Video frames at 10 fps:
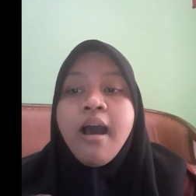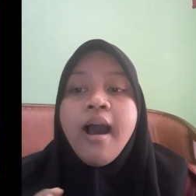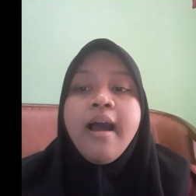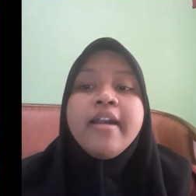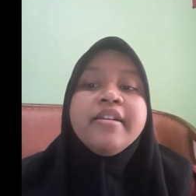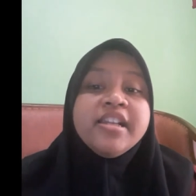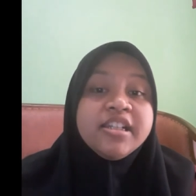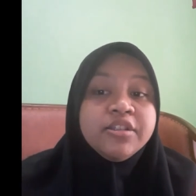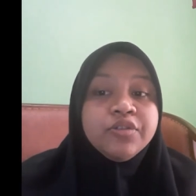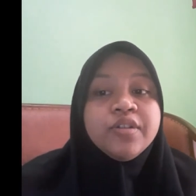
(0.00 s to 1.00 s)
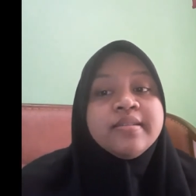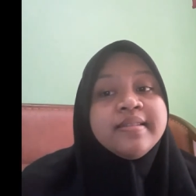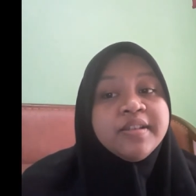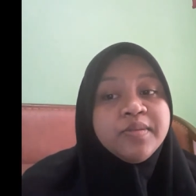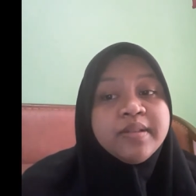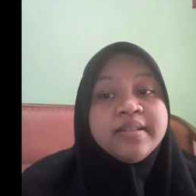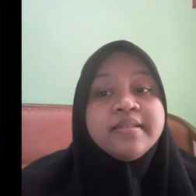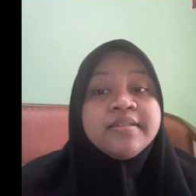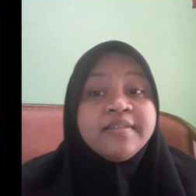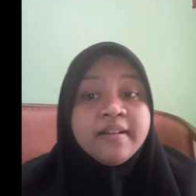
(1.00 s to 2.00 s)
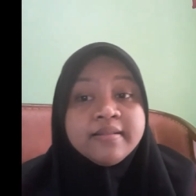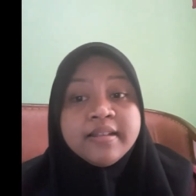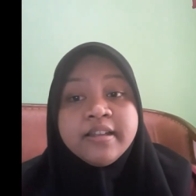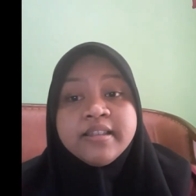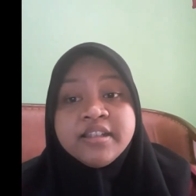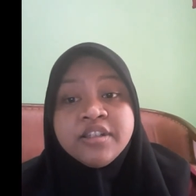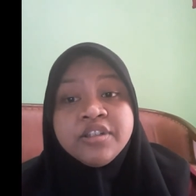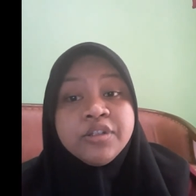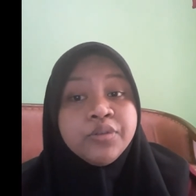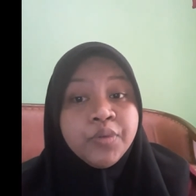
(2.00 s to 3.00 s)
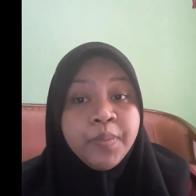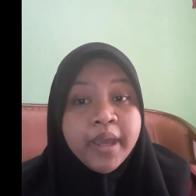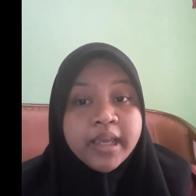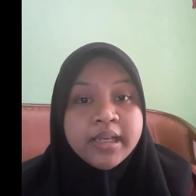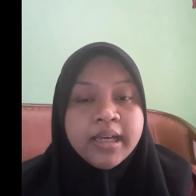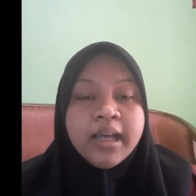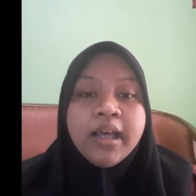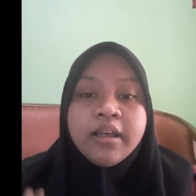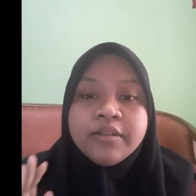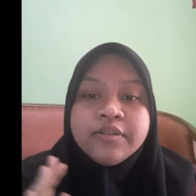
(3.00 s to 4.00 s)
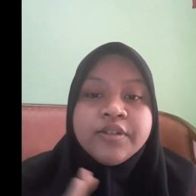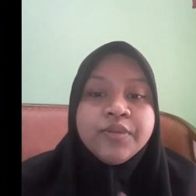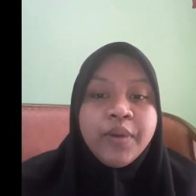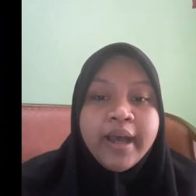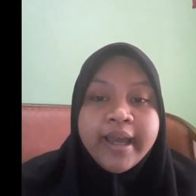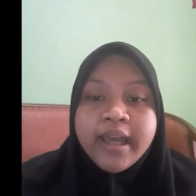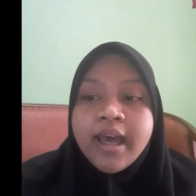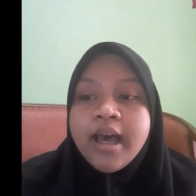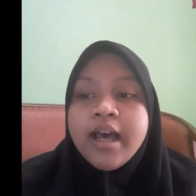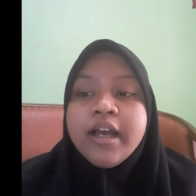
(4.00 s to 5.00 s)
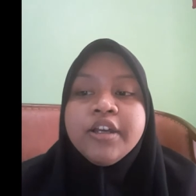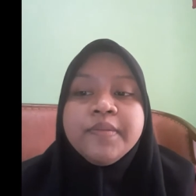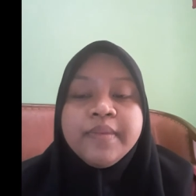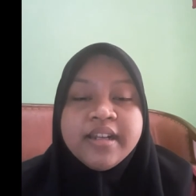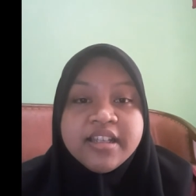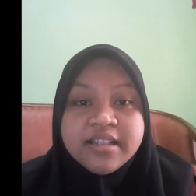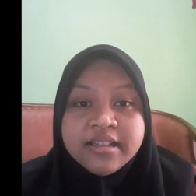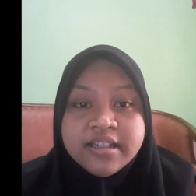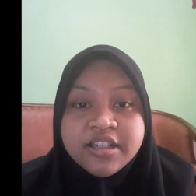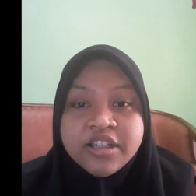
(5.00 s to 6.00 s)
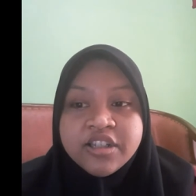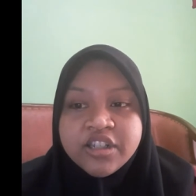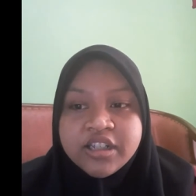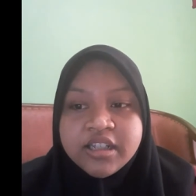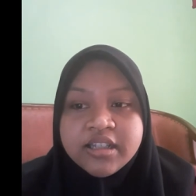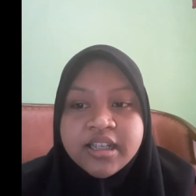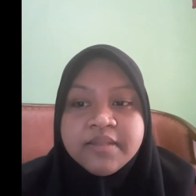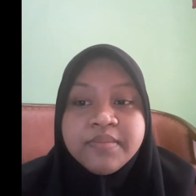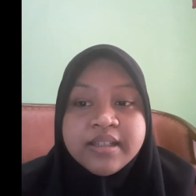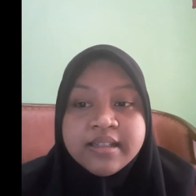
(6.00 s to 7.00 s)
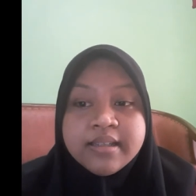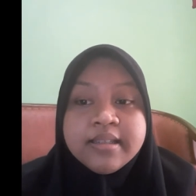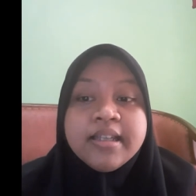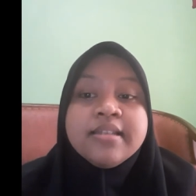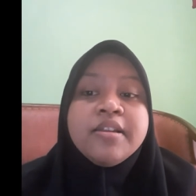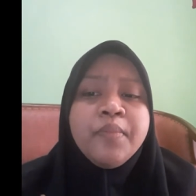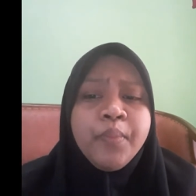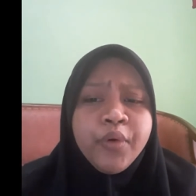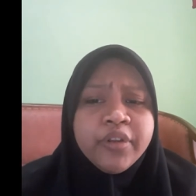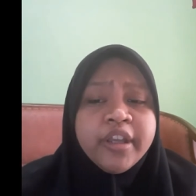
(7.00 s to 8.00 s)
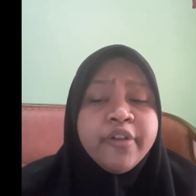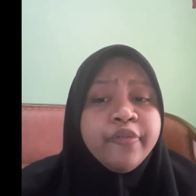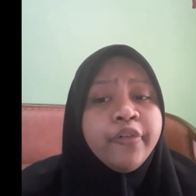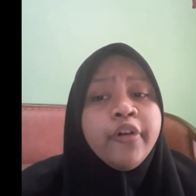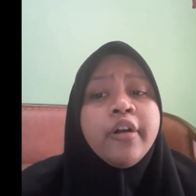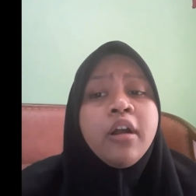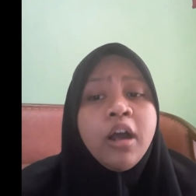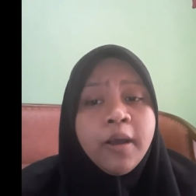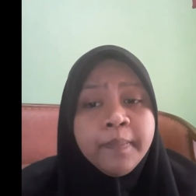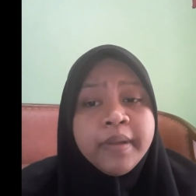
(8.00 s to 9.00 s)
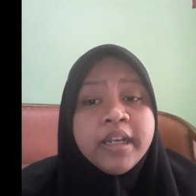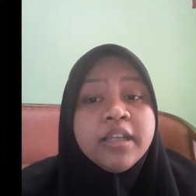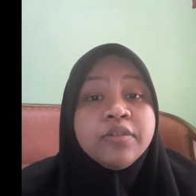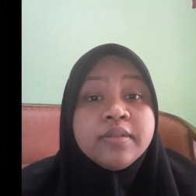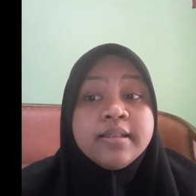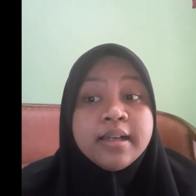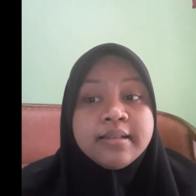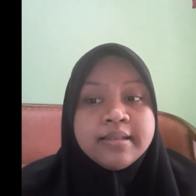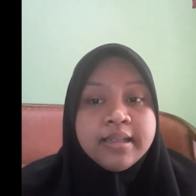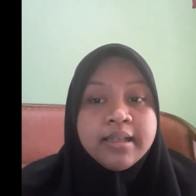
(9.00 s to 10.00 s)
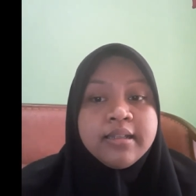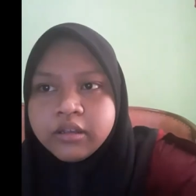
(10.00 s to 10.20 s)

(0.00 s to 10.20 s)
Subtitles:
are needed to establish the strategic decision you make. That's why a good managing decision in business is important for company to succeed.